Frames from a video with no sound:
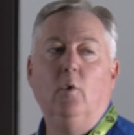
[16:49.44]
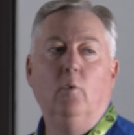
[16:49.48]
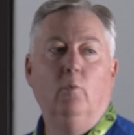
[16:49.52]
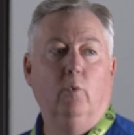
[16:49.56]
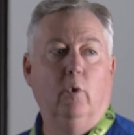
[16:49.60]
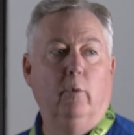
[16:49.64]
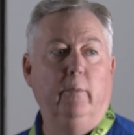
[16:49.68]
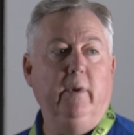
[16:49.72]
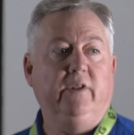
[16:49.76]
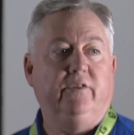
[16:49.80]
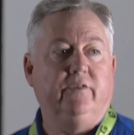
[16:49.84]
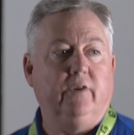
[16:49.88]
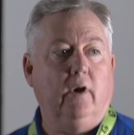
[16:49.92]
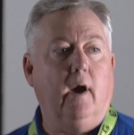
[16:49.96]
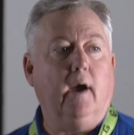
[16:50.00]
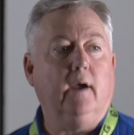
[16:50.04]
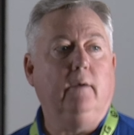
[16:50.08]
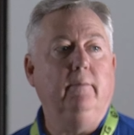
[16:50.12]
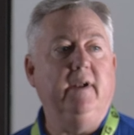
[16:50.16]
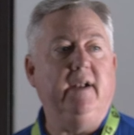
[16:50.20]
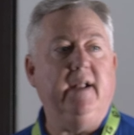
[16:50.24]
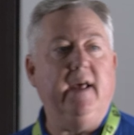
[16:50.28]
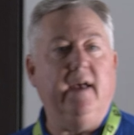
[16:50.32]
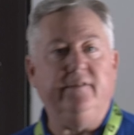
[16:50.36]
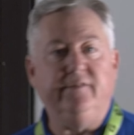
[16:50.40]
we'll be talking
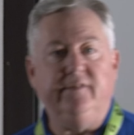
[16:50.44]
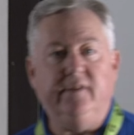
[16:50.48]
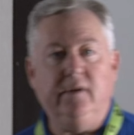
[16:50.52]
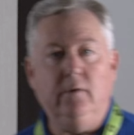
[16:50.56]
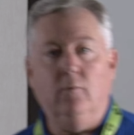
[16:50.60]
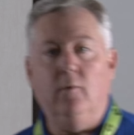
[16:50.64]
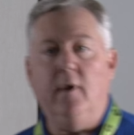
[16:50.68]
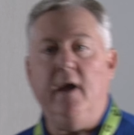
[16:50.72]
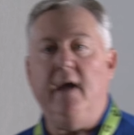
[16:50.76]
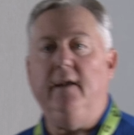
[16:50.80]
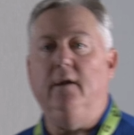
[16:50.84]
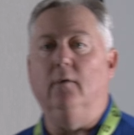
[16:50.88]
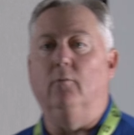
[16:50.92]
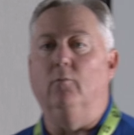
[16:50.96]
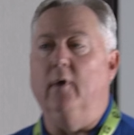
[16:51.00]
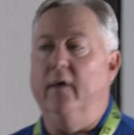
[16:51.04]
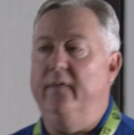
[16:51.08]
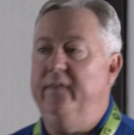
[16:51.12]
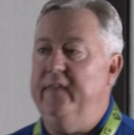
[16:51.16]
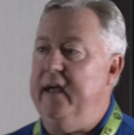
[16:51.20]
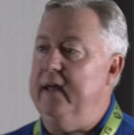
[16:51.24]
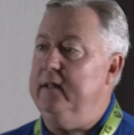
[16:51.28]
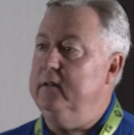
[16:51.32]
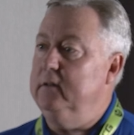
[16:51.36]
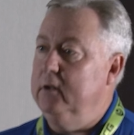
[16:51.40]
about SD-WAN and what
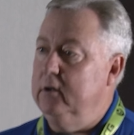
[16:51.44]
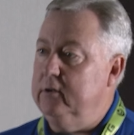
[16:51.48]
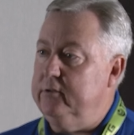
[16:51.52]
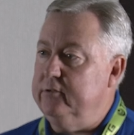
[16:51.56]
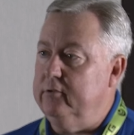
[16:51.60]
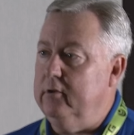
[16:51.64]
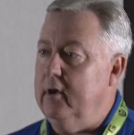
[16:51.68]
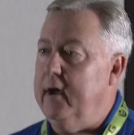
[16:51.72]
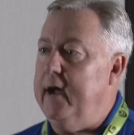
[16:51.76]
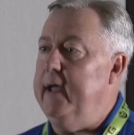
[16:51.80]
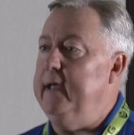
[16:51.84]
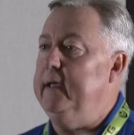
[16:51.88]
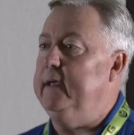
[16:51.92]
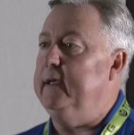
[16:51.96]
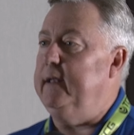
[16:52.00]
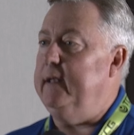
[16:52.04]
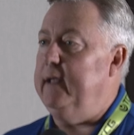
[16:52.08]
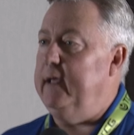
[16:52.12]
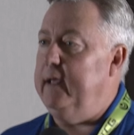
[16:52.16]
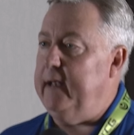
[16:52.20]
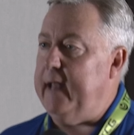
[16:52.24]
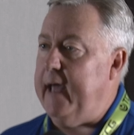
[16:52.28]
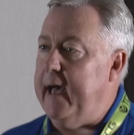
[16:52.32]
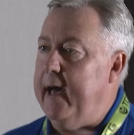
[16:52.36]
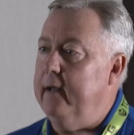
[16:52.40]
that looks like
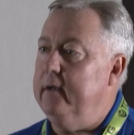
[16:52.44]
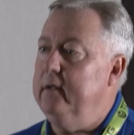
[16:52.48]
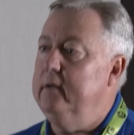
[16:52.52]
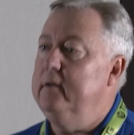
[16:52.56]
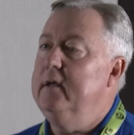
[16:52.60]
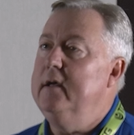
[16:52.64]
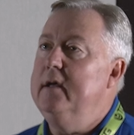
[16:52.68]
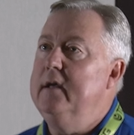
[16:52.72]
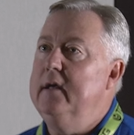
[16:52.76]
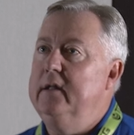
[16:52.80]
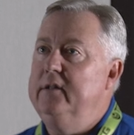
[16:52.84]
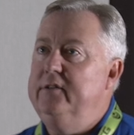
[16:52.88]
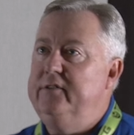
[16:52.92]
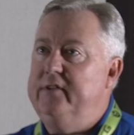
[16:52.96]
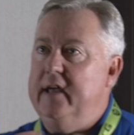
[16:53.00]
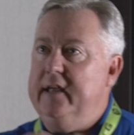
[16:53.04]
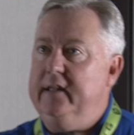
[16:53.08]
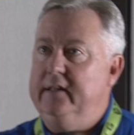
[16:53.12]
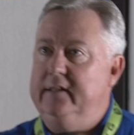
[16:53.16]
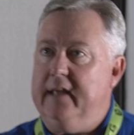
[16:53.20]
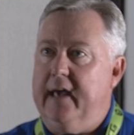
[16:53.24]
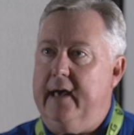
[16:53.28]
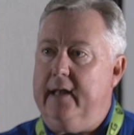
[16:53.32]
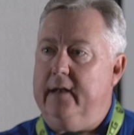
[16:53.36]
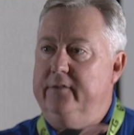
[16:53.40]
and how to
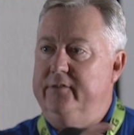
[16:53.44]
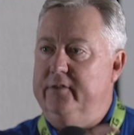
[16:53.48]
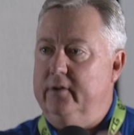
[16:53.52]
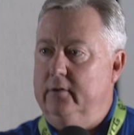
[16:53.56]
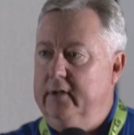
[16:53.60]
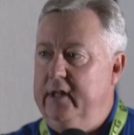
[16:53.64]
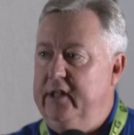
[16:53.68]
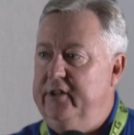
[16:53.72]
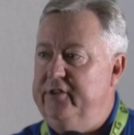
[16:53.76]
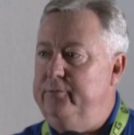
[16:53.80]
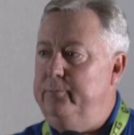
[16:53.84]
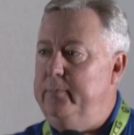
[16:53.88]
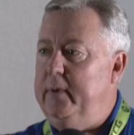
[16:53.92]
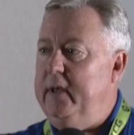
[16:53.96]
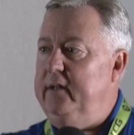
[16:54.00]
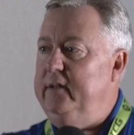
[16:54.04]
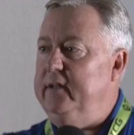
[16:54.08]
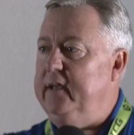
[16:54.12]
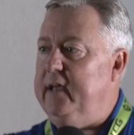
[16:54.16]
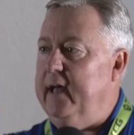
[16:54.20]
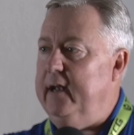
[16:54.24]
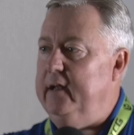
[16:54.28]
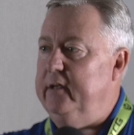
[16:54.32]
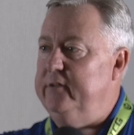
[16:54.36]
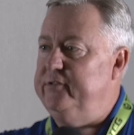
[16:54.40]
take that as a linchpin to
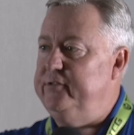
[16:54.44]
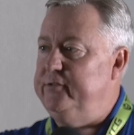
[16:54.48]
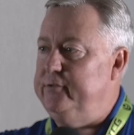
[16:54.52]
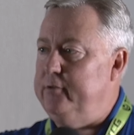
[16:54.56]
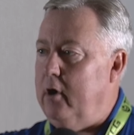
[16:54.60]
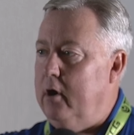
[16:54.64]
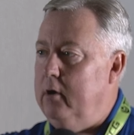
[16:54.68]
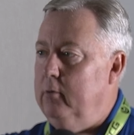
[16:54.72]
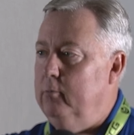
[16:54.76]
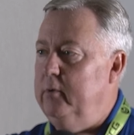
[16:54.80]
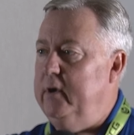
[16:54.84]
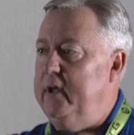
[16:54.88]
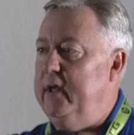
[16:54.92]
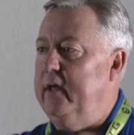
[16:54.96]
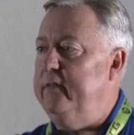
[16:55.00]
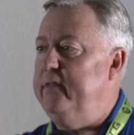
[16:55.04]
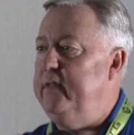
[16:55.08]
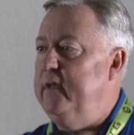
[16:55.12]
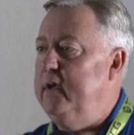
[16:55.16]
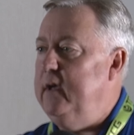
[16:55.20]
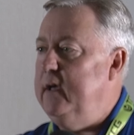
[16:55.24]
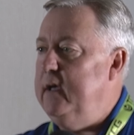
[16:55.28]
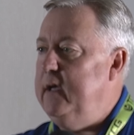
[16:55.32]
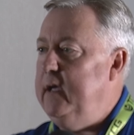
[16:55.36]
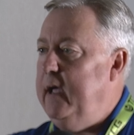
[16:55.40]
kind of start
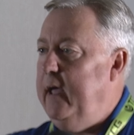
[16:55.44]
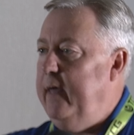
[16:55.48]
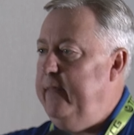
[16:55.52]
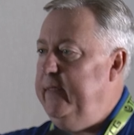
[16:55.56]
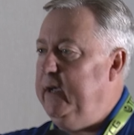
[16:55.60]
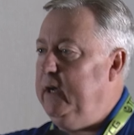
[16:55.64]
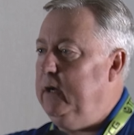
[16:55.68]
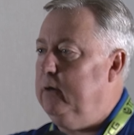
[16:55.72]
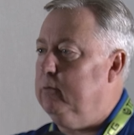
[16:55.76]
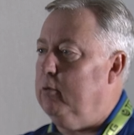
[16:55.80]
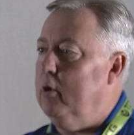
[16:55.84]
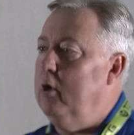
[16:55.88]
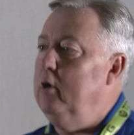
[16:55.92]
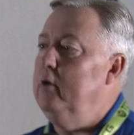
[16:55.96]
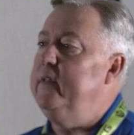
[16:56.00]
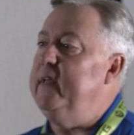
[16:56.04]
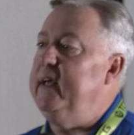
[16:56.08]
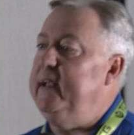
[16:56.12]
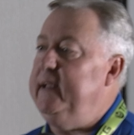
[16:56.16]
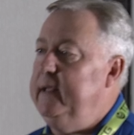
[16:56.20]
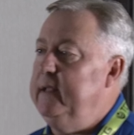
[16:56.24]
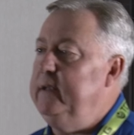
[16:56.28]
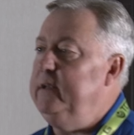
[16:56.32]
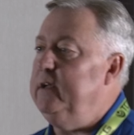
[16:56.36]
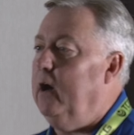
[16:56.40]
with and then grow
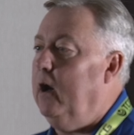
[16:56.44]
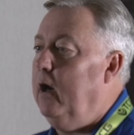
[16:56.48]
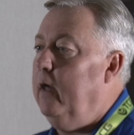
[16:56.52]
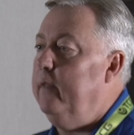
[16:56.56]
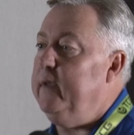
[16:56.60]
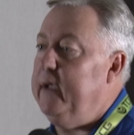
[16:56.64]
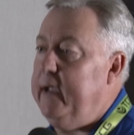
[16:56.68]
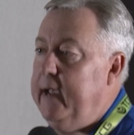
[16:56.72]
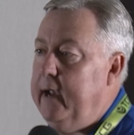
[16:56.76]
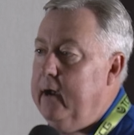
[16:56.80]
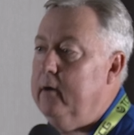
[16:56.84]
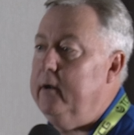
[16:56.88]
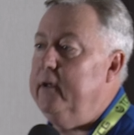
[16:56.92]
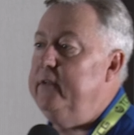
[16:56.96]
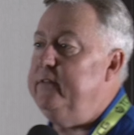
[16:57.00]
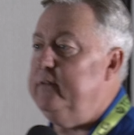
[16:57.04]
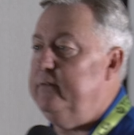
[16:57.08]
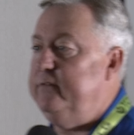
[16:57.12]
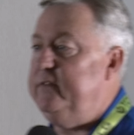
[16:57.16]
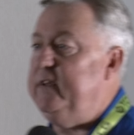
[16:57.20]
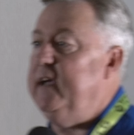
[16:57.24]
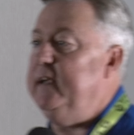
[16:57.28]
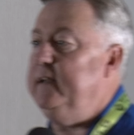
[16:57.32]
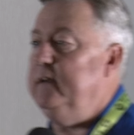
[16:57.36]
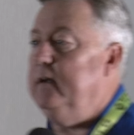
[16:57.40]
that into other areas
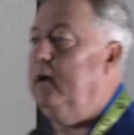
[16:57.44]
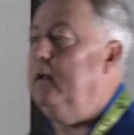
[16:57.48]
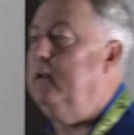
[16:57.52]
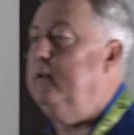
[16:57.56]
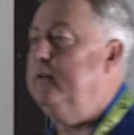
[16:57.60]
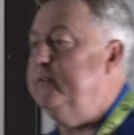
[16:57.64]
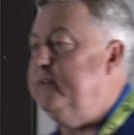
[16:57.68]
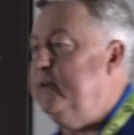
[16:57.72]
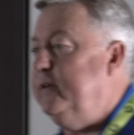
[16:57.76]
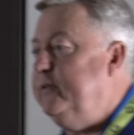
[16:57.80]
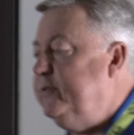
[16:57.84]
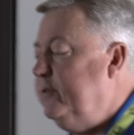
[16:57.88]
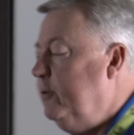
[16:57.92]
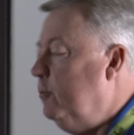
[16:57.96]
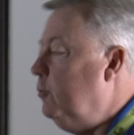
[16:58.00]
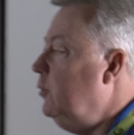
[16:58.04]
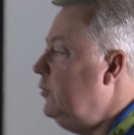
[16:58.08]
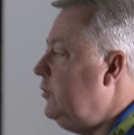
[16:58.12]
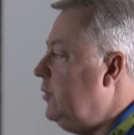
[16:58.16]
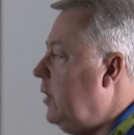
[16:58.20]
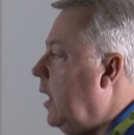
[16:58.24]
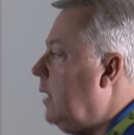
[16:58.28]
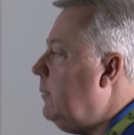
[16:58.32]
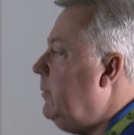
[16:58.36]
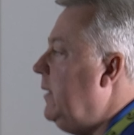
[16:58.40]
of technology. So we'll
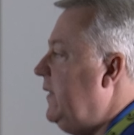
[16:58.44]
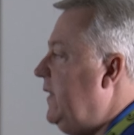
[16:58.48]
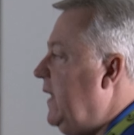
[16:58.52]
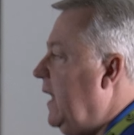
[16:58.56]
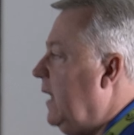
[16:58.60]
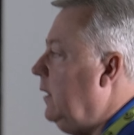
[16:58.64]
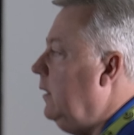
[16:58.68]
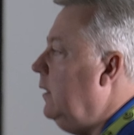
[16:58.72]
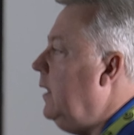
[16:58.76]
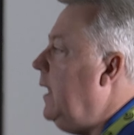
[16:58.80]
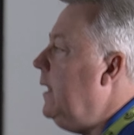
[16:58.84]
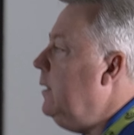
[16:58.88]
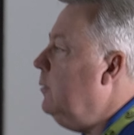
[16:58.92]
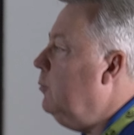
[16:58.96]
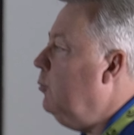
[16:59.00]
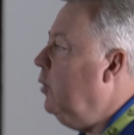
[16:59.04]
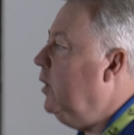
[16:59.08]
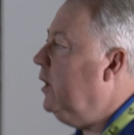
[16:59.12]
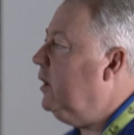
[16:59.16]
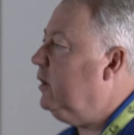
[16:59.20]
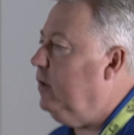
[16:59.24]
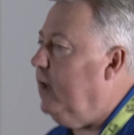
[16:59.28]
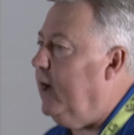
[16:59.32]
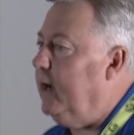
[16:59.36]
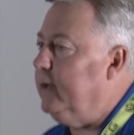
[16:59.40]
talk about that a lot at
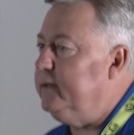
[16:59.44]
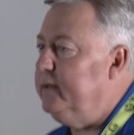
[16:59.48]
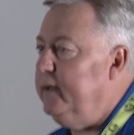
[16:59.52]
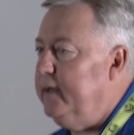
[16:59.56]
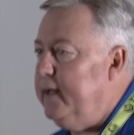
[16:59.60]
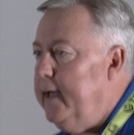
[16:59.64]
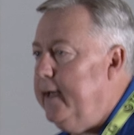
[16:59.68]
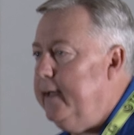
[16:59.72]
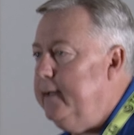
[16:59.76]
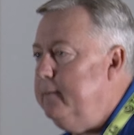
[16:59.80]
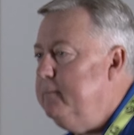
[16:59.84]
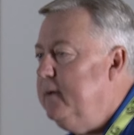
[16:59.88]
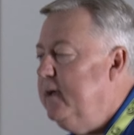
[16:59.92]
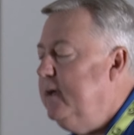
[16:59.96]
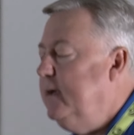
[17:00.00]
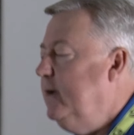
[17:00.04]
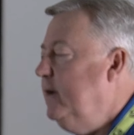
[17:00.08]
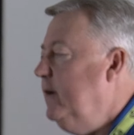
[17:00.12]
1 o'clock today.